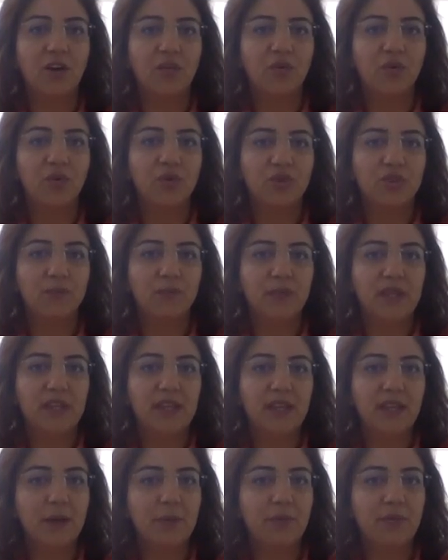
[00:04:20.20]
Would it
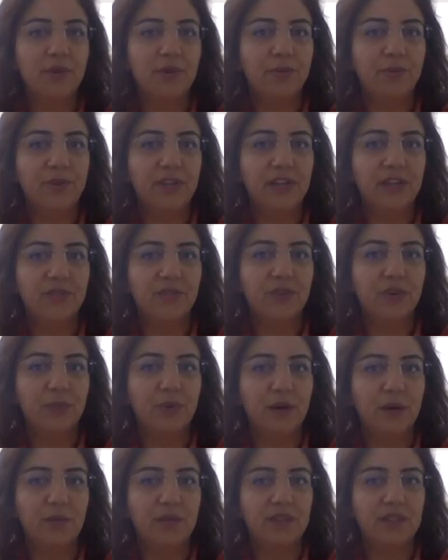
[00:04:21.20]
be appropriate for
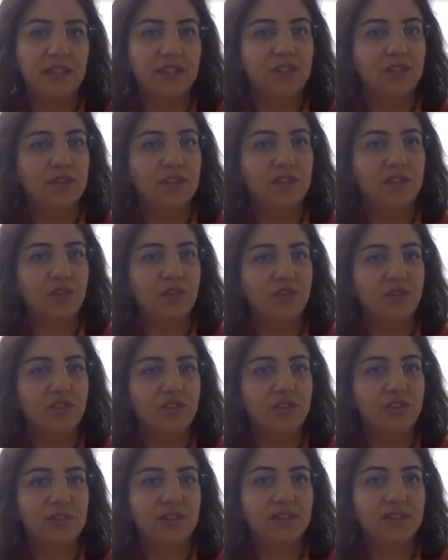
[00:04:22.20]
publication in your
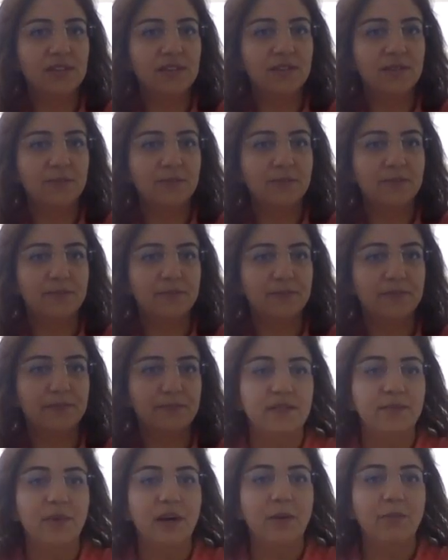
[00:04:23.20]
journal?
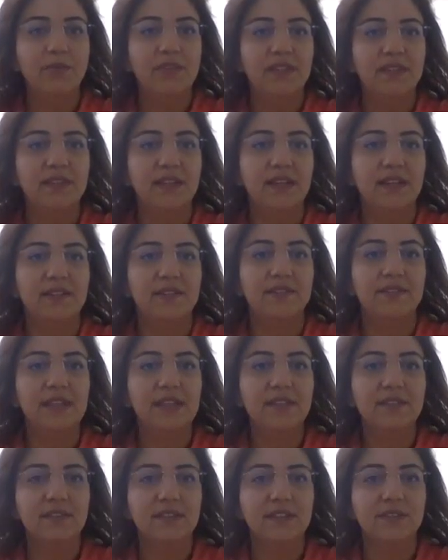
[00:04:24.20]
Remember that
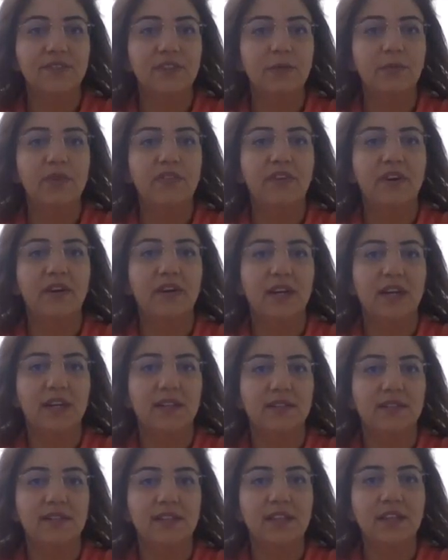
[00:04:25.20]
readers will be varied,
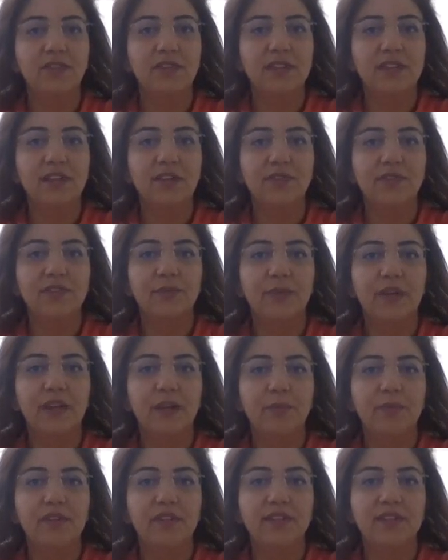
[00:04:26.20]
even if the
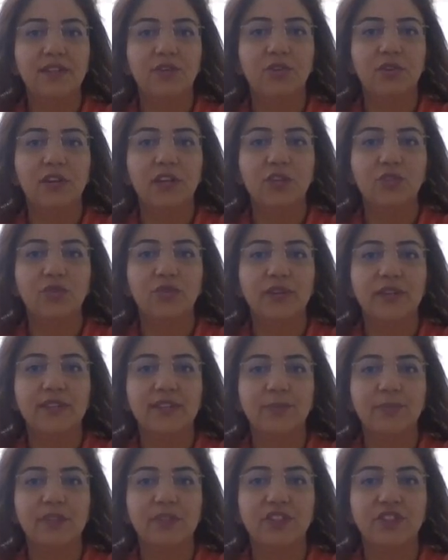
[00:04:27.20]
paper is going to a
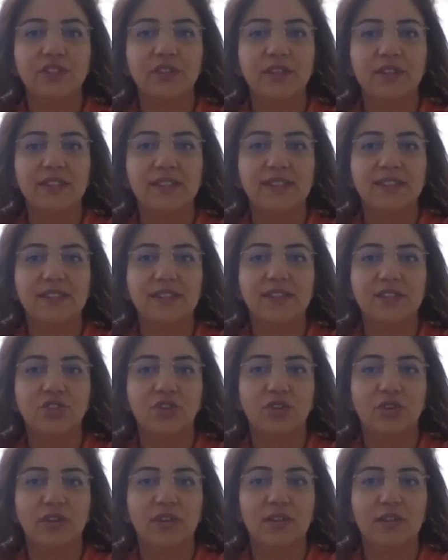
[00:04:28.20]
specialist
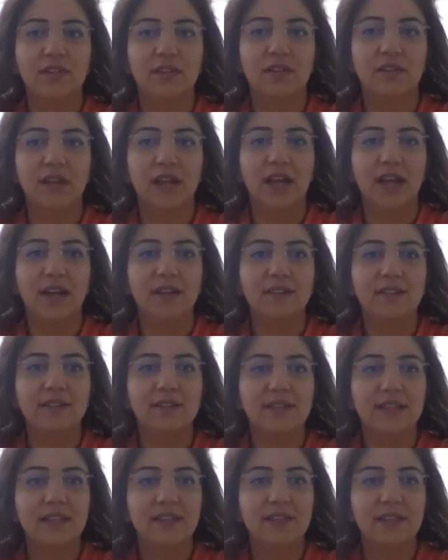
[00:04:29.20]
journal, and
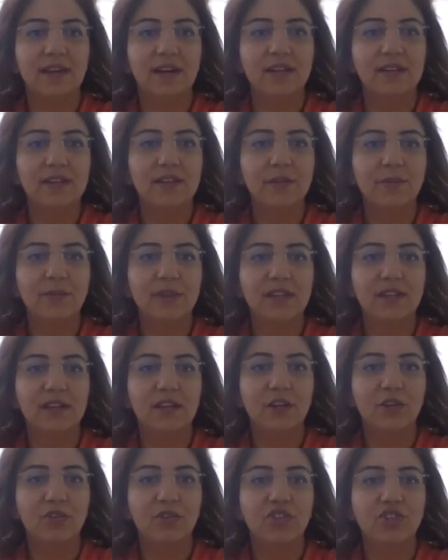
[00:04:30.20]
that academic
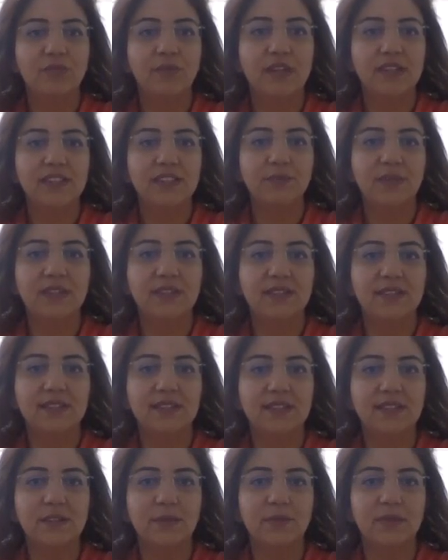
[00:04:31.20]
language must be
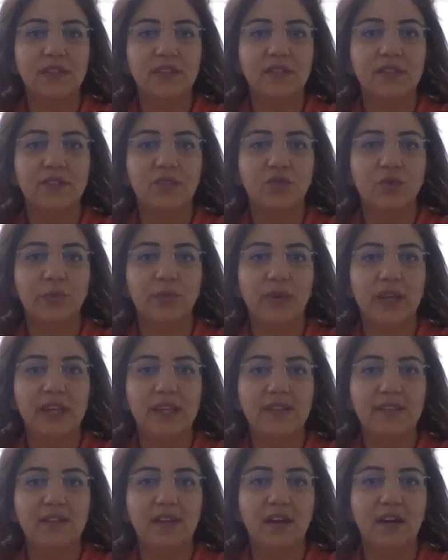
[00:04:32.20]
accessible to
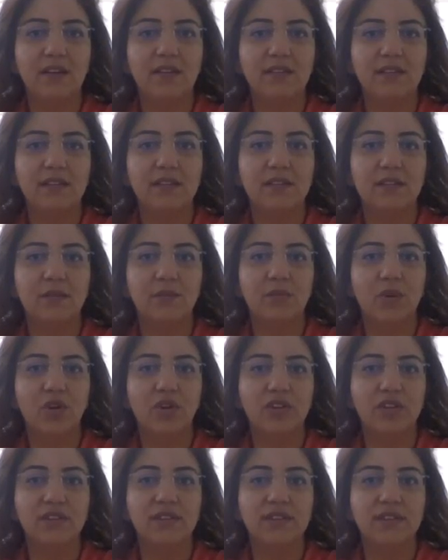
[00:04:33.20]
make the article
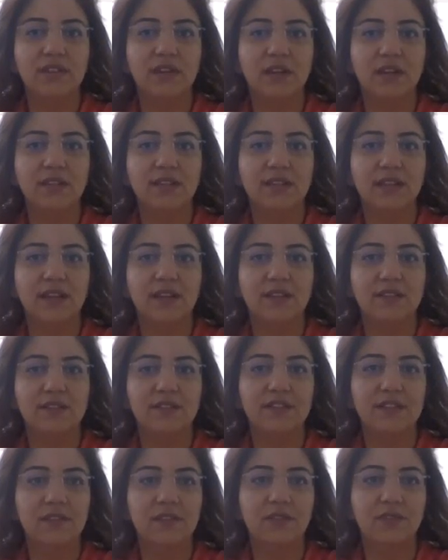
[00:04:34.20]
more concise and
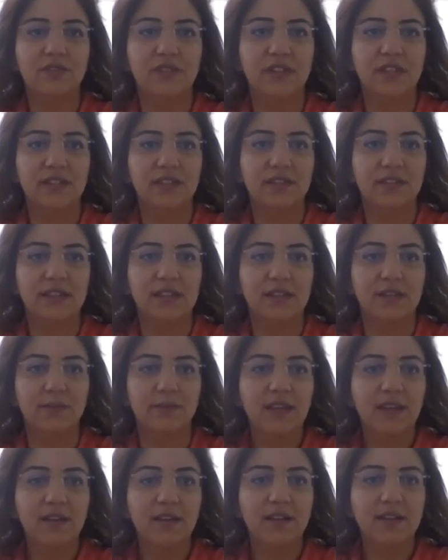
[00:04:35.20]
reader-friendly.
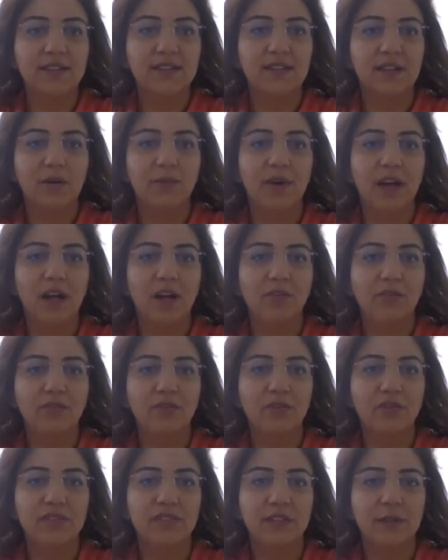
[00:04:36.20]
Here are some
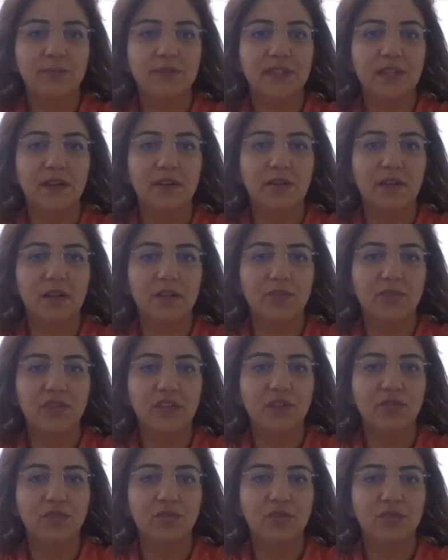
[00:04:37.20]
helpful tips around
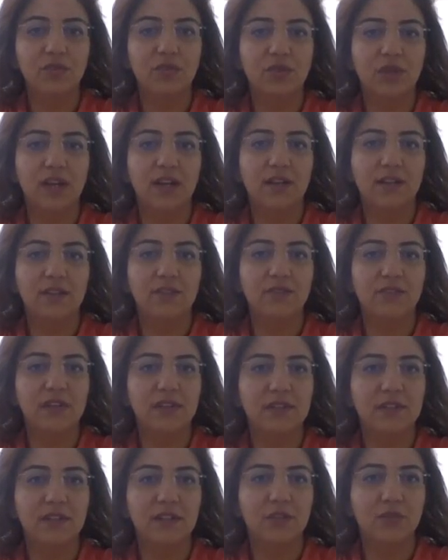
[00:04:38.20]
what to do and
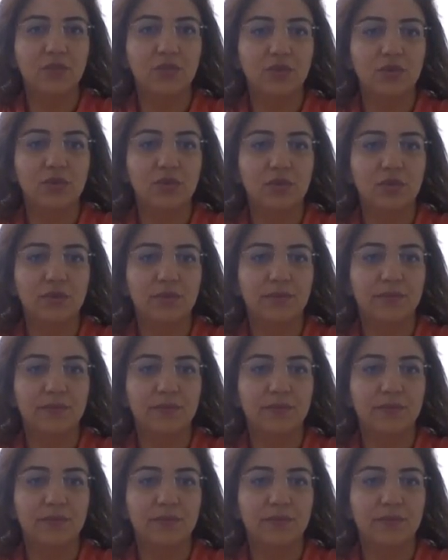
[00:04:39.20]
what not to do.